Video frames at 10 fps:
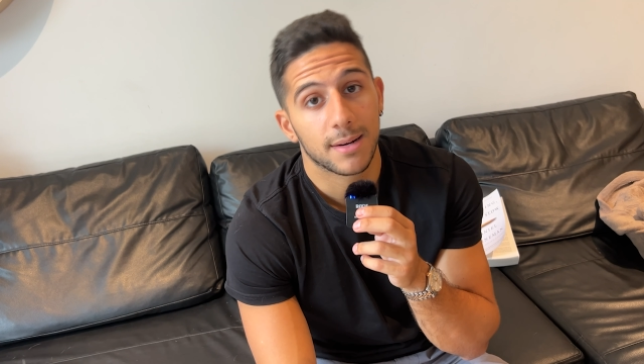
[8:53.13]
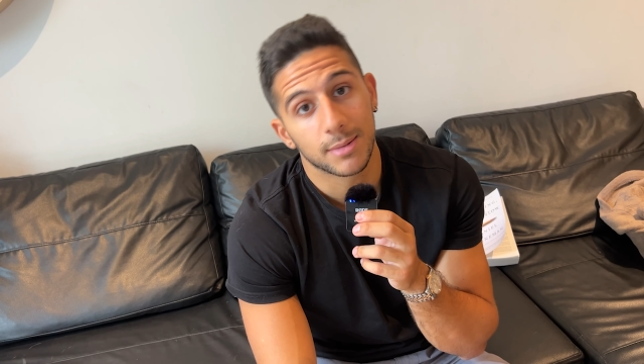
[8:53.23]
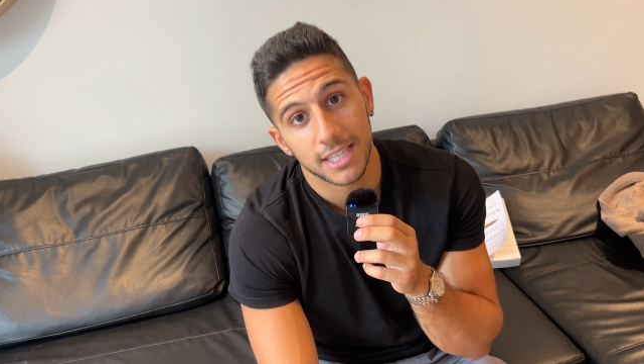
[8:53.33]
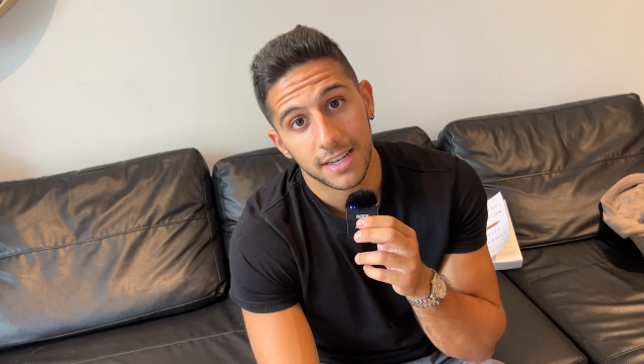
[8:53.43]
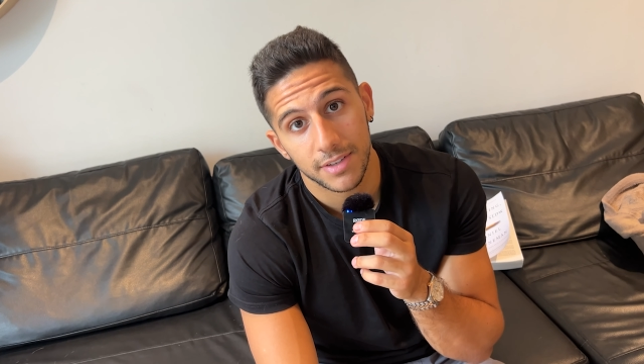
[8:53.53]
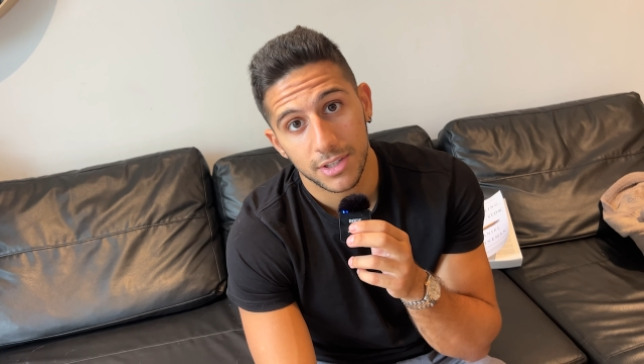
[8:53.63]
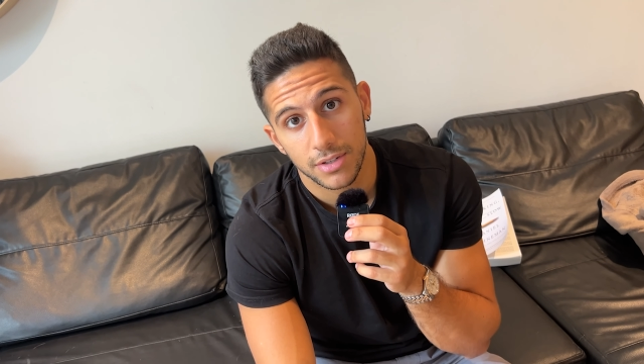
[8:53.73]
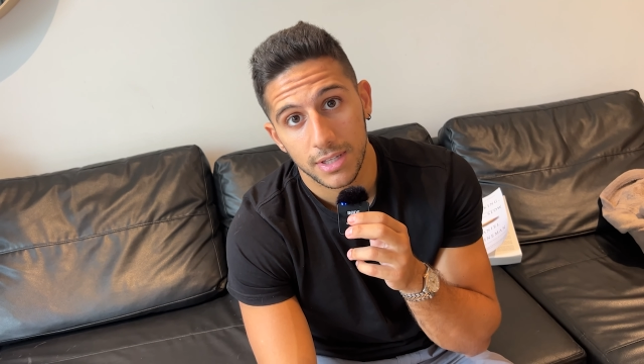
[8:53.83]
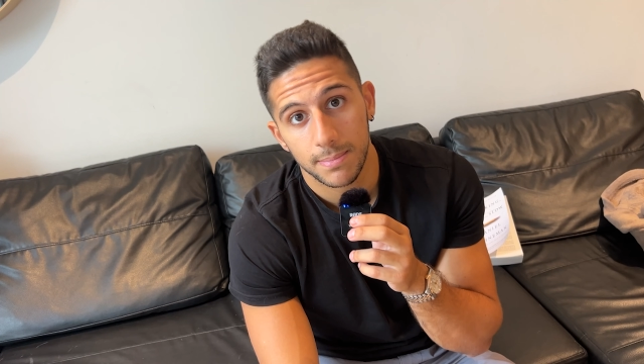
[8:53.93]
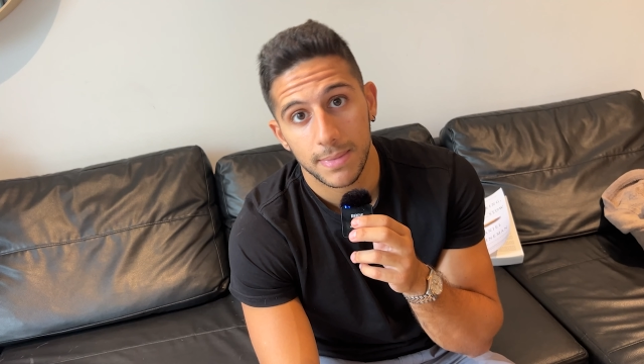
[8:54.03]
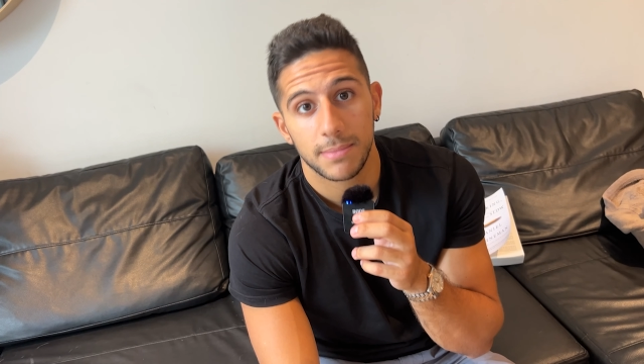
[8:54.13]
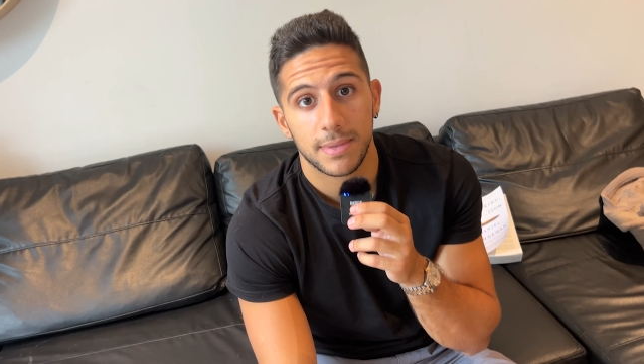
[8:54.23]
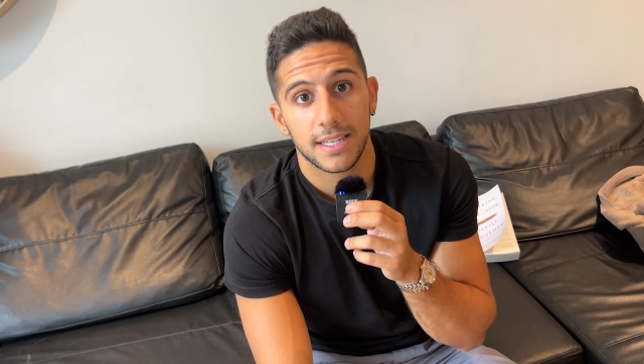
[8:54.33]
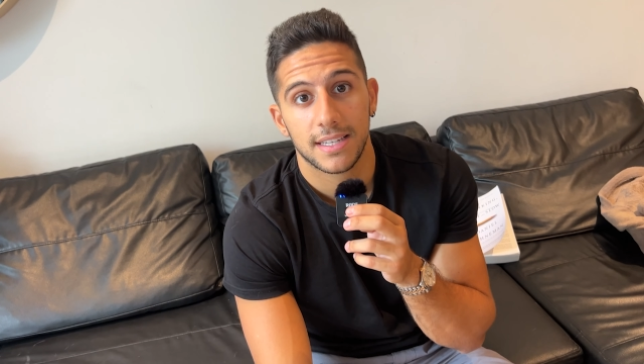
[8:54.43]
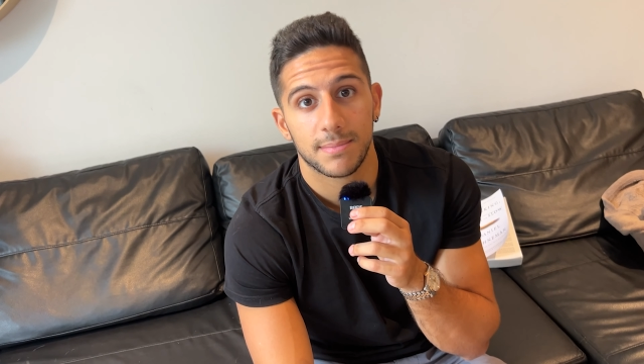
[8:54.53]
I'm gonna give it to the
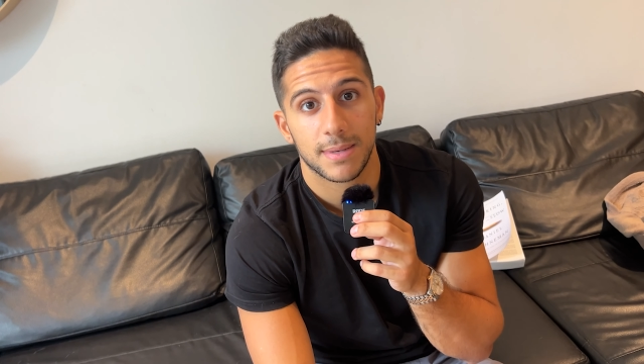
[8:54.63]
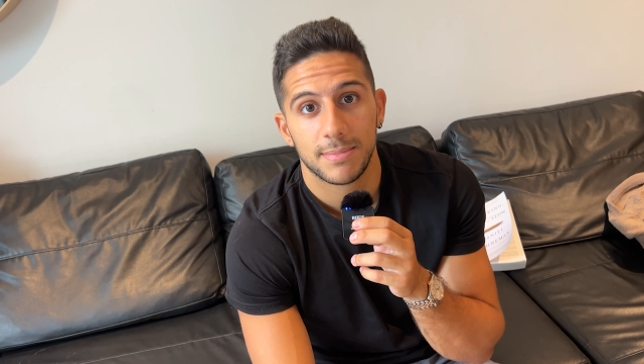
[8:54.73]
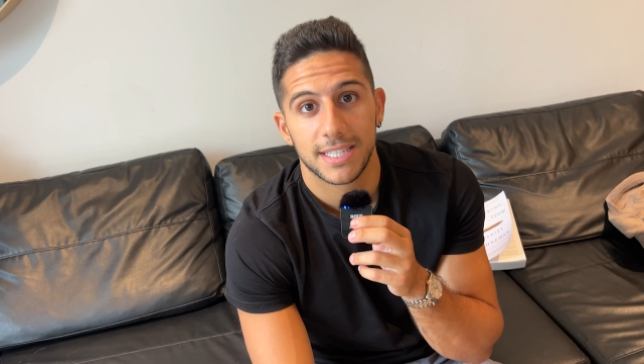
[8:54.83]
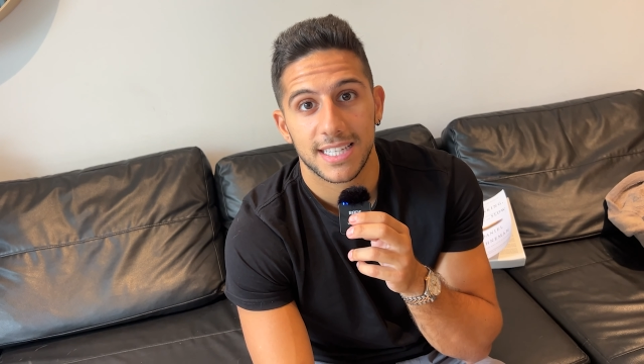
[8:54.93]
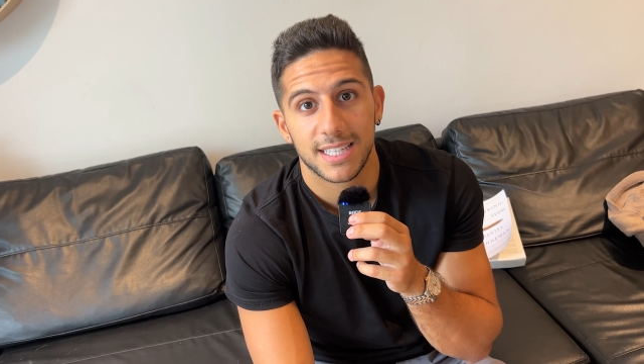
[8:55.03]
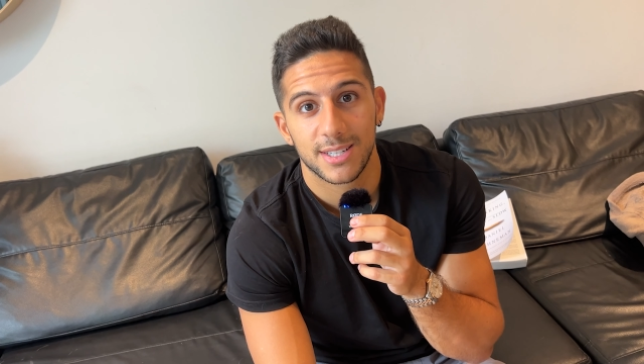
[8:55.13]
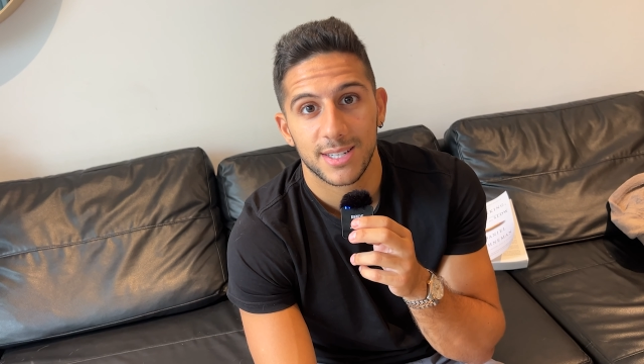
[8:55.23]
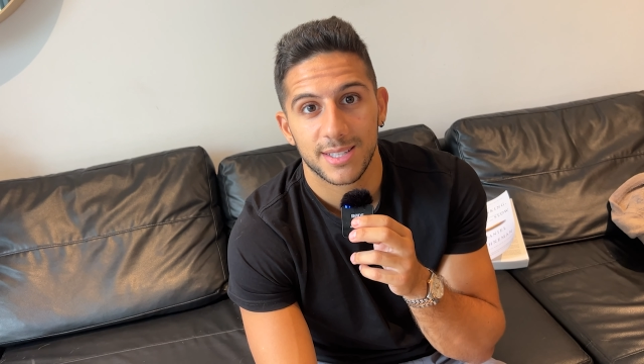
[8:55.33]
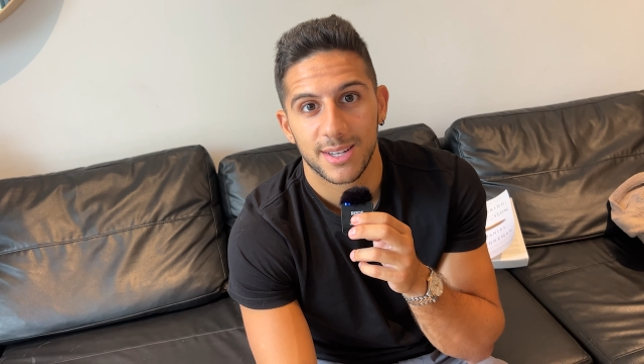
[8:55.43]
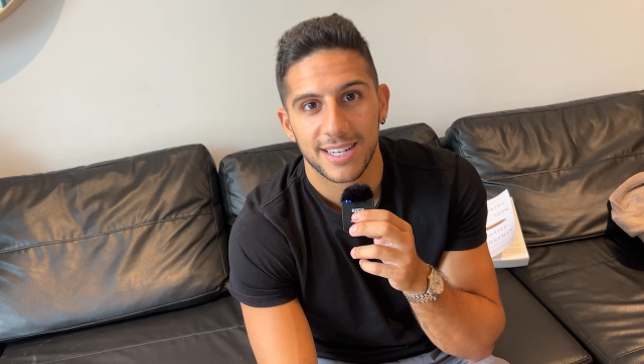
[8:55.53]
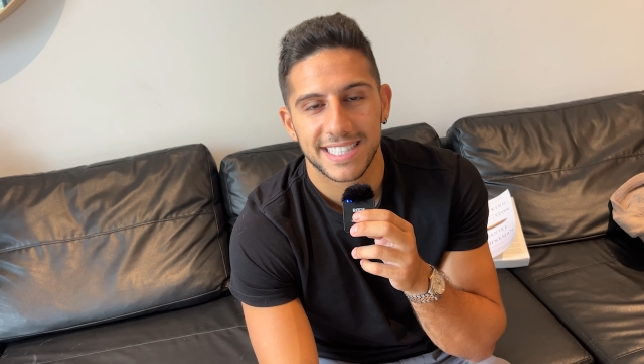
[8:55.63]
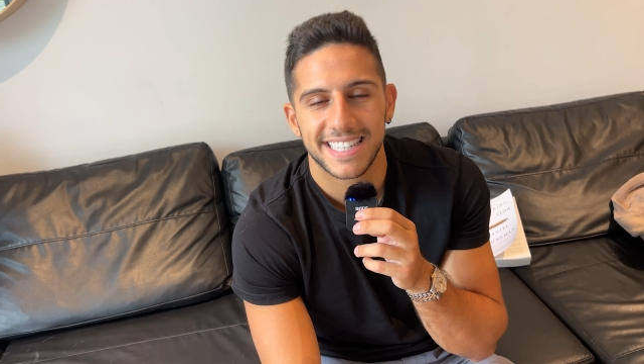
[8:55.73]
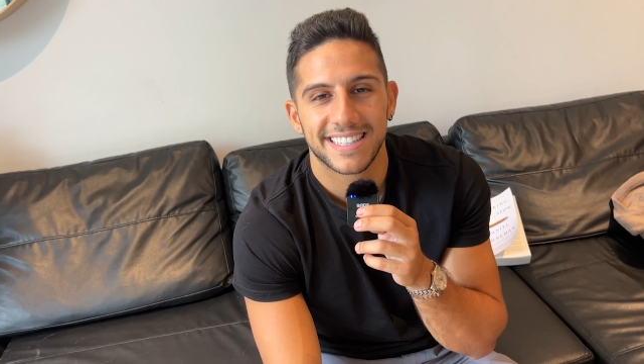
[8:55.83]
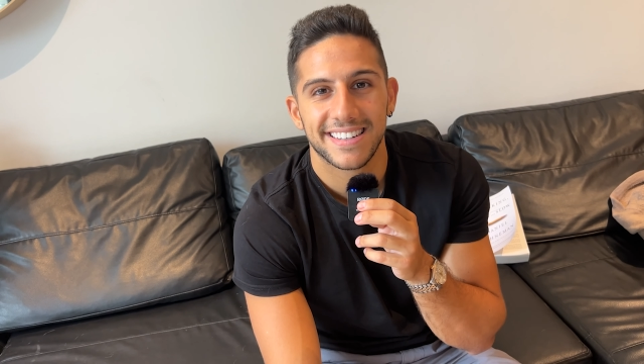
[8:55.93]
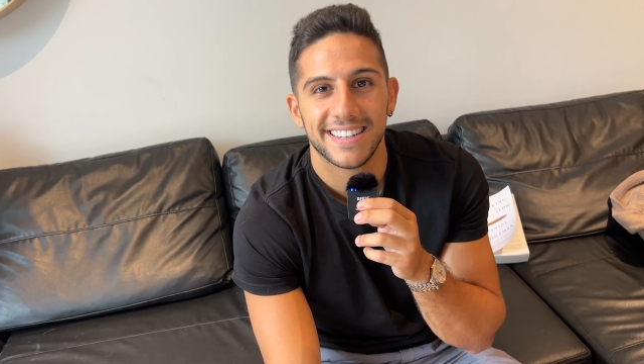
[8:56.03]
baby, babysitter, dog
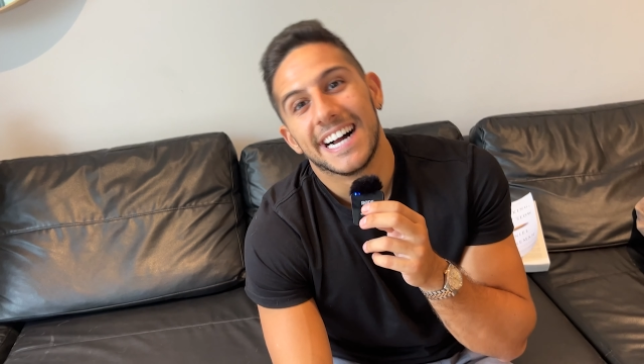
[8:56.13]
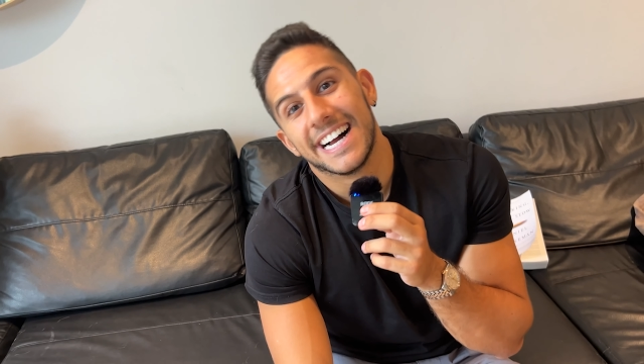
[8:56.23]
sitter.